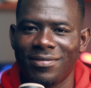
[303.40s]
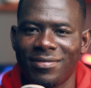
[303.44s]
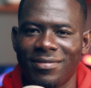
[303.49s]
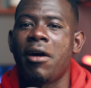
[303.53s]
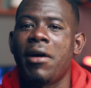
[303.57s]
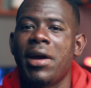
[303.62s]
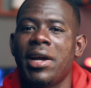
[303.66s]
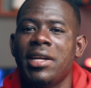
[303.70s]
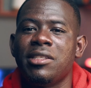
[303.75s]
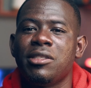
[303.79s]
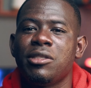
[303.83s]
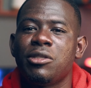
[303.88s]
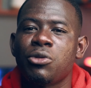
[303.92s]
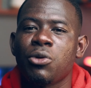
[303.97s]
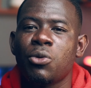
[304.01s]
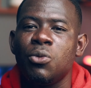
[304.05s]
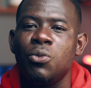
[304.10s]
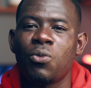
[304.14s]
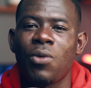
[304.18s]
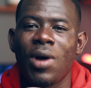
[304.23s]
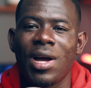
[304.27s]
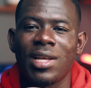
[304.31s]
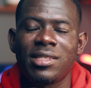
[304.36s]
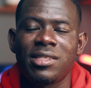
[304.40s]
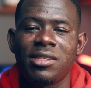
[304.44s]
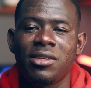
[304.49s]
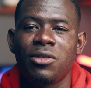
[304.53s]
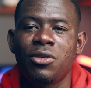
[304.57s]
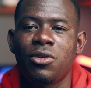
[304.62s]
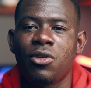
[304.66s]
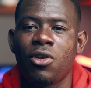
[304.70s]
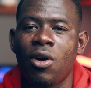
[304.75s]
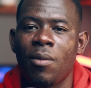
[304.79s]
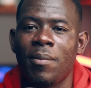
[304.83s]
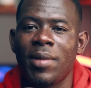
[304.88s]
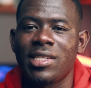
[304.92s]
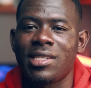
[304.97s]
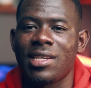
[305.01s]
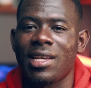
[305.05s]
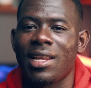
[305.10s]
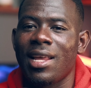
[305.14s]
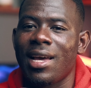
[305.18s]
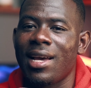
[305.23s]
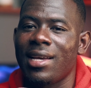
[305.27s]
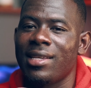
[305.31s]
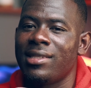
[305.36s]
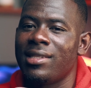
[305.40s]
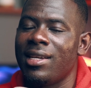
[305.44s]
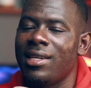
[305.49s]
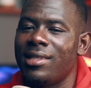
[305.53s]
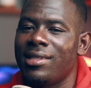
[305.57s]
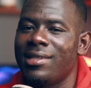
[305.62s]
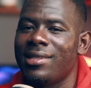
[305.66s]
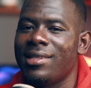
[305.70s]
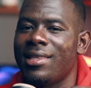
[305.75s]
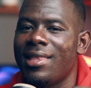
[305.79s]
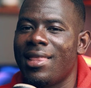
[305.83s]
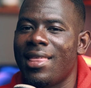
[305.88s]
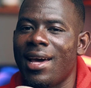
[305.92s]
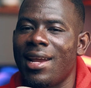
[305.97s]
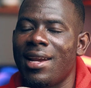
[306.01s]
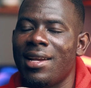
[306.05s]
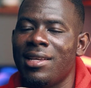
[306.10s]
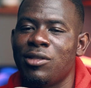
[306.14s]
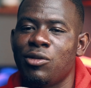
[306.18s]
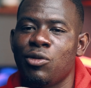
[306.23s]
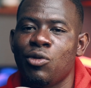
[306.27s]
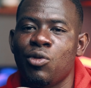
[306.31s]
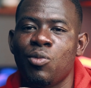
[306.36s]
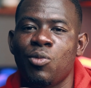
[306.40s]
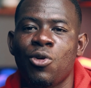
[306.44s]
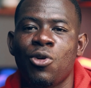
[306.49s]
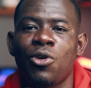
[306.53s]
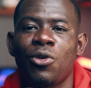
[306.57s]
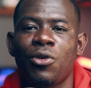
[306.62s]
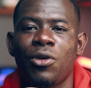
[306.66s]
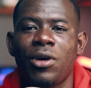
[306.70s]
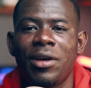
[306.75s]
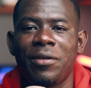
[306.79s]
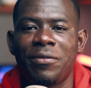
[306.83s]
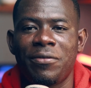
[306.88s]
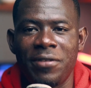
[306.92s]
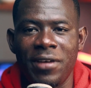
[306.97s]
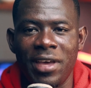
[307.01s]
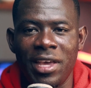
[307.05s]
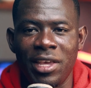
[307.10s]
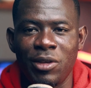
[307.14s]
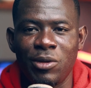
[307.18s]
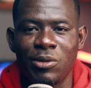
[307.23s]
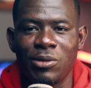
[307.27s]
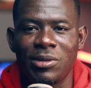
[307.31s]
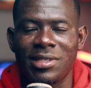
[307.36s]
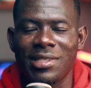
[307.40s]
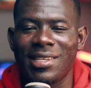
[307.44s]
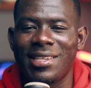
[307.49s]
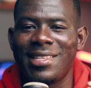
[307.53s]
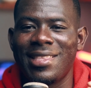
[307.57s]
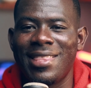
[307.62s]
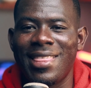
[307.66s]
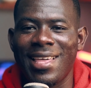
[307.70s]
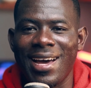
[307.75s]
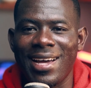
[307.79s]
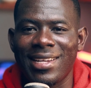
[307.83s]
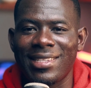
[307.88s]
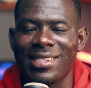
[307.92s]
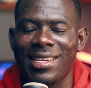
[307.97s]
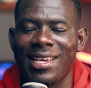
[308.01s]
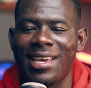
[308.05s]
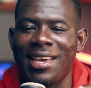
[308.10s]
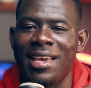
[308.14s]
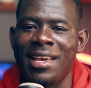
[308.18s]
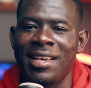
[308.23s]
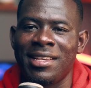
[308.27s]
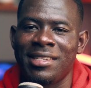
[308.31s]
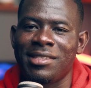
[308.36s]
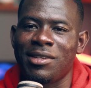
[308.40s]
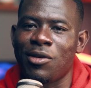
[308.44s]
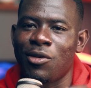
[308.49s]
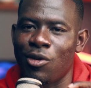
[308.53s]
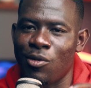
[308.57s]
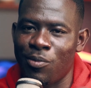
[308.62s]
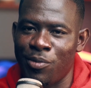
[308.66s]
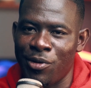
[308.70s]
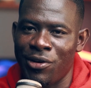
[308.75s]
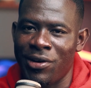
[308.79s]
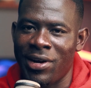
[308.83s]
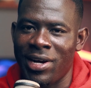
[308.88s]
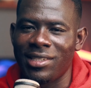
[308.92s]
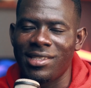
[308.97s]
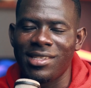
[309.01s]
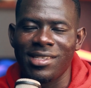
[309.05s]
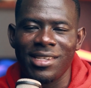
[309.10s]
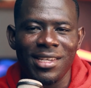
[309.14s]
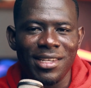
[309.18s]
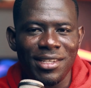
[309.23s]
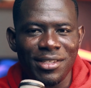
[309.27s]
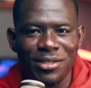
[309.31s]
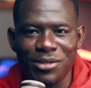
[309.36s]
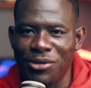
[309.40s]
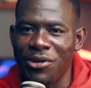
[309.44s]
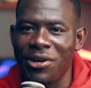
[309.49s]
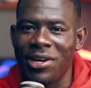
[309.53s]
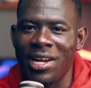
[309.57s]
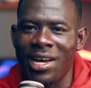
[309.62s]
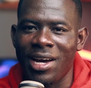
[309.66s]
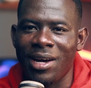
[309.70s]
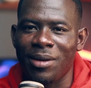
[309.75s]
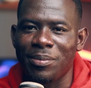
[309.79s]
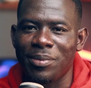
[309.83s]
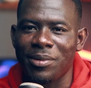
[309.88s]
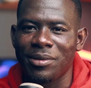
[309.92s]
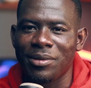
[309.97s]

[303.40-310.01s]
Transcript: All right, so once you commercialize it, that is no more fair use. That is copyright, straight up.